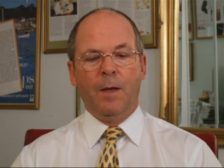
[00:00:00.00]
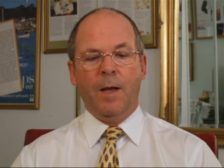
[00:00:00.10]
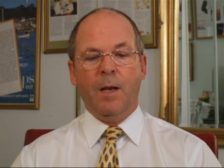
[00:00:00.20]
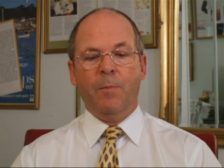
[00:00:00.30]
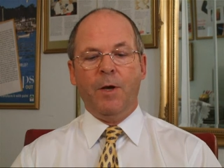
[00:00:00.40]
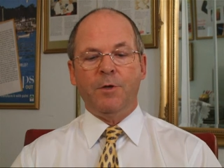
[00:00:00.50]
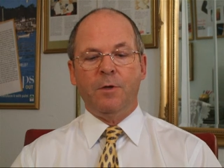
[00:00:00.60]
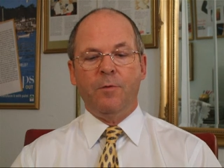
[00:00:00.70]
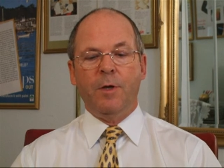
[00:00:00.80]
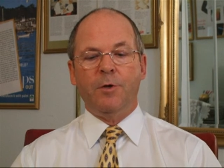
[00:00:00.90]
Can the
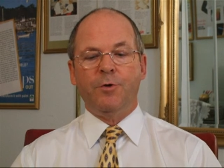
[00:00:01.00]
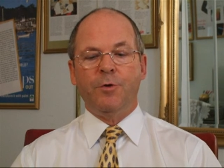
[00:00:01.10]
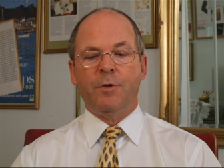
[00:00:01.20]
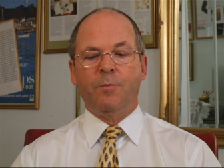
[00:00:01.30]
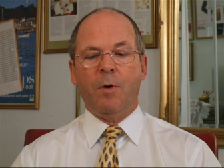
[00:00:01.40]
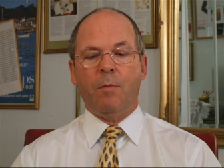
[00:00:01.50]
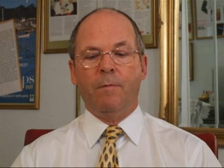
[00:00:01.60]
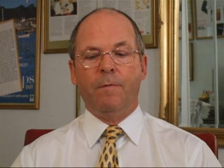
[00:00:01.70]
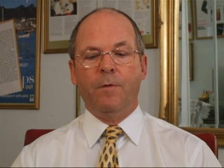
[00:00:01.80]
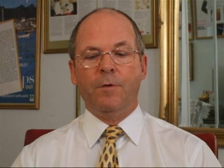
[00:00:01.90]
patient reintroduce the problem
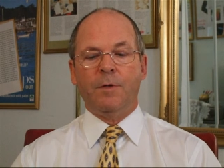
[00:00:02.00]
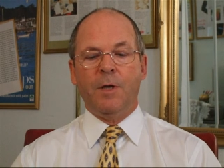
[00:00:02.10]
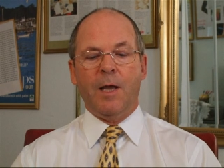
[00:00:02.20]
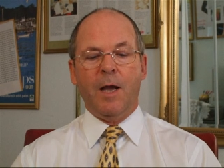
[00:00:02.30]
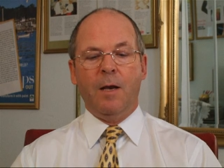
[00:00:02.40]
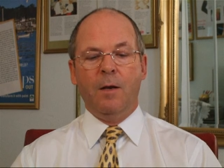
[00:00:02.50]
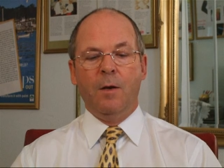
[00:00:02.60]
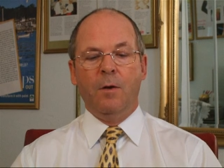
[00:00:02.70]
foods again,